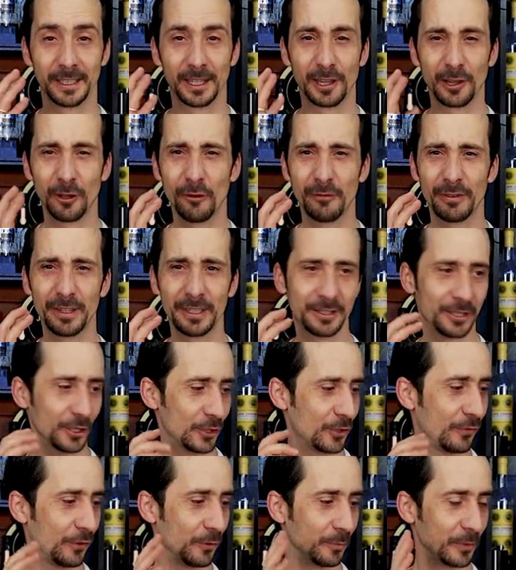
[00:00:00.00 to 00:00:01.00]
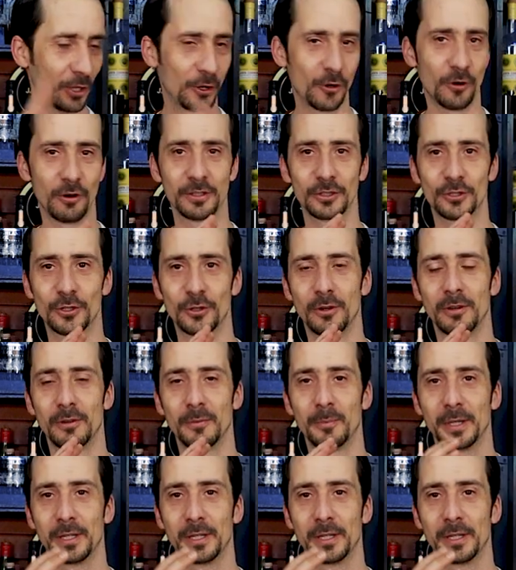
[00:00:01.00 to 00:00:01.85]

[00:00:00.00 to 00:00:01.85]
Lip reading: A lovely touch from the Cointreau